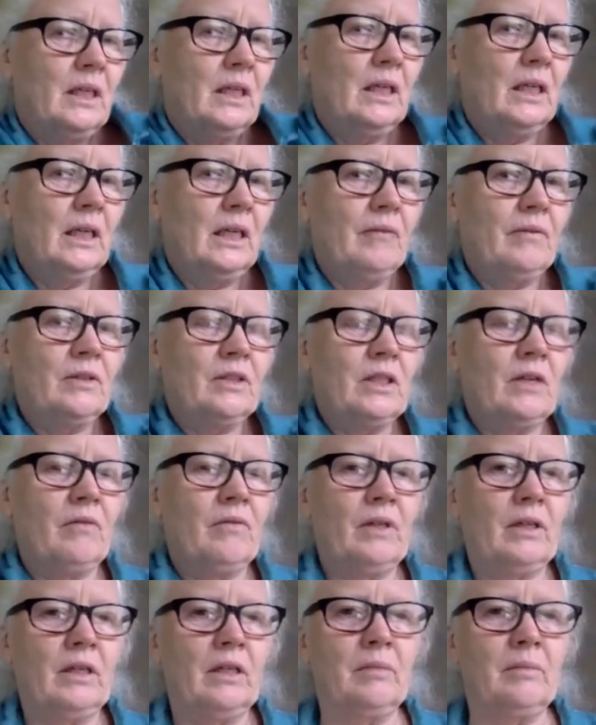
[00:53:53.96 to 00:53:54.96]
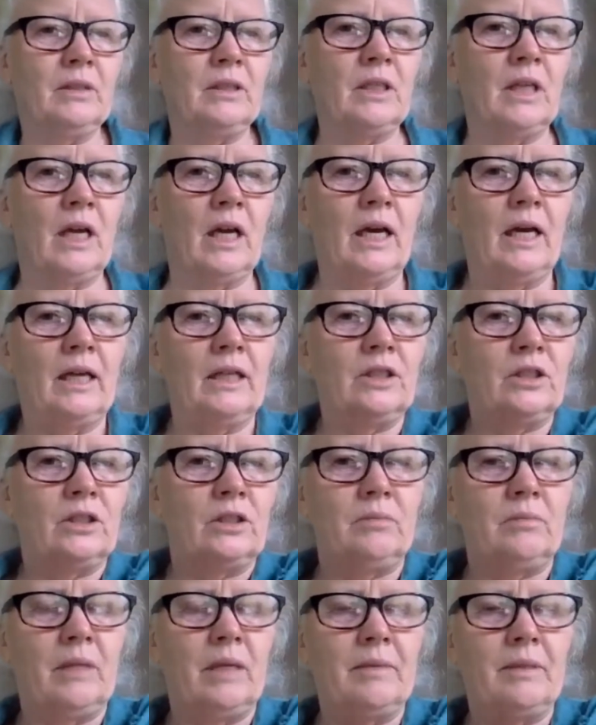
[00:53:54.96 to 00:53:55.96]
give yourself a little massage
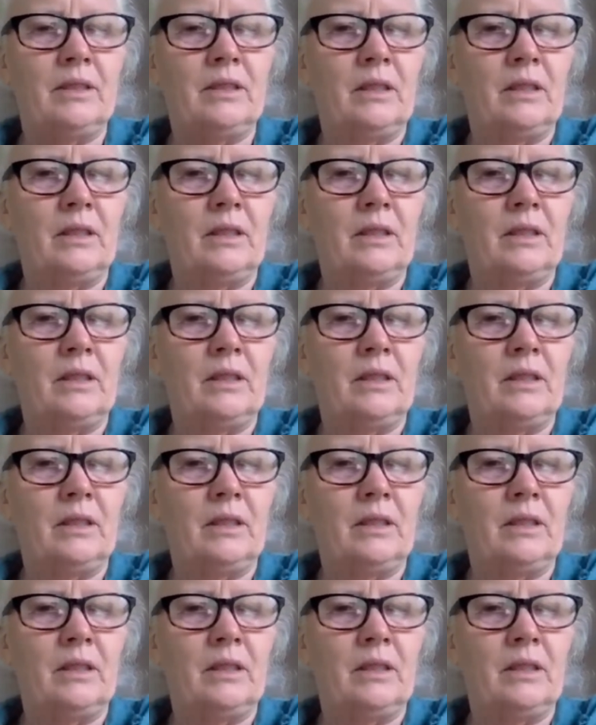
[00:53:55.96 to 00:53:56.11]
and maybe